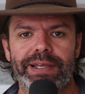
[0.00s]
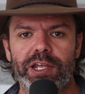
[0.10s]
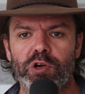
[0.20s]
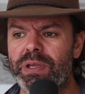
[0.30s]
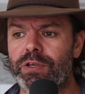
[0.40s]

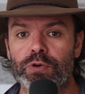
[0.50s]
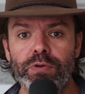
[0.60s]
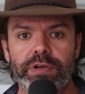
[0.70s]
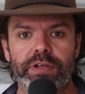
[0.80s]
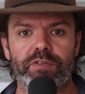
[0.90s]
It'll be
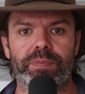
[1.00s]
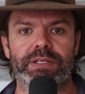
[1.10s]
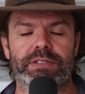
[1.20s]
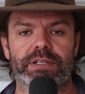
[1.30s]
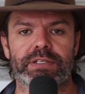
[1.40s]
good for
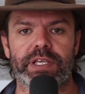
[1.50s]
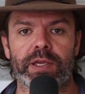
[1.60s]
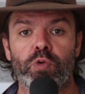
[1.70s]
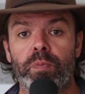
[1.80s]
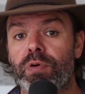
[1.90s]
business. It
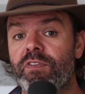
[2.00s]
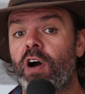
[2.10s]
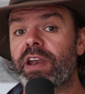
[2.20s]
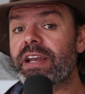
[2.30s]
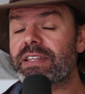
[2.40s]
will
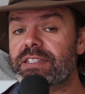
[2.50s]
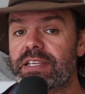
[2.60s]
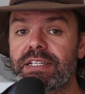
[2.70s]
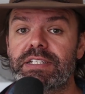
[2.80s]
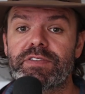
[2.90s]
provide an
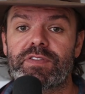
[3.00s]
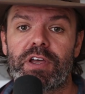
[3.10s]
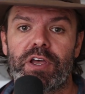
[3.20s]
incentive